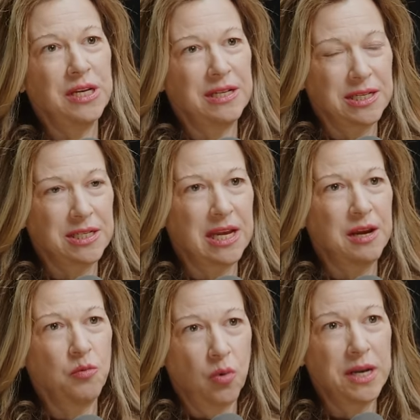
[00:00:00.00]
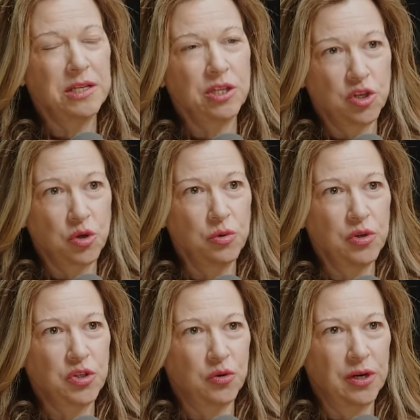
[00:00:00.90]
need to say, what is the true
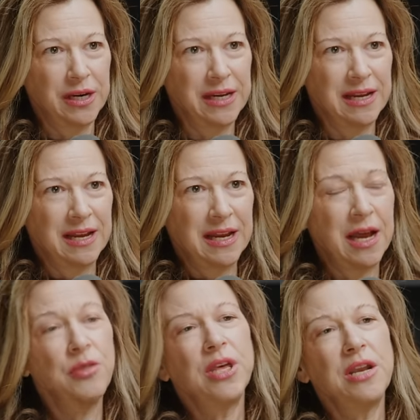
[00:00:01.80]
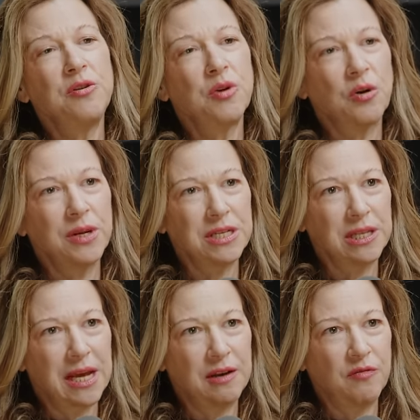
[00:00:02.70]
story? And then you go
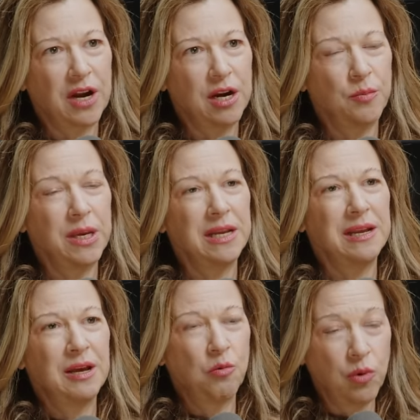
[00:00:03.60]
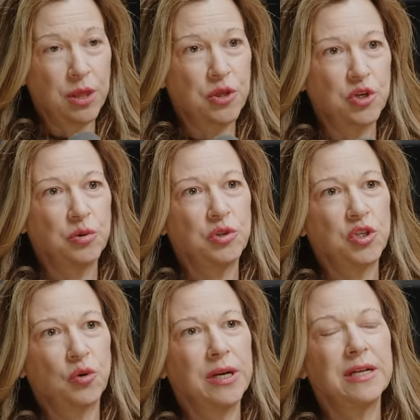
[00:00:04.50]
into that environment with the true
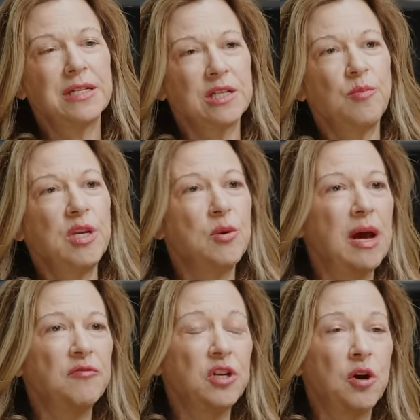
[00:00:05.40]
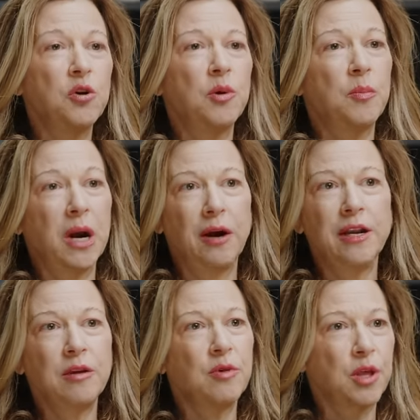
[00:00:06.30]
story. And it doesn't mean you have to go to a
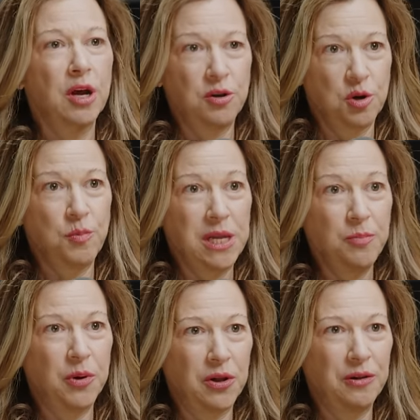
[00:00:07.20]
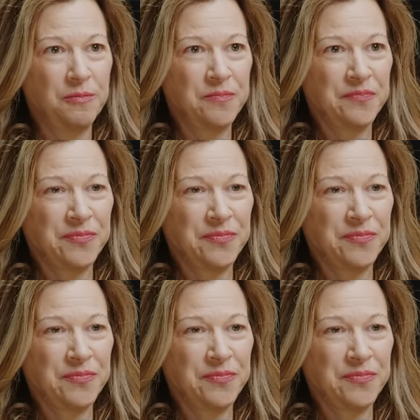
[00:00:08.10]
party with one hundred people.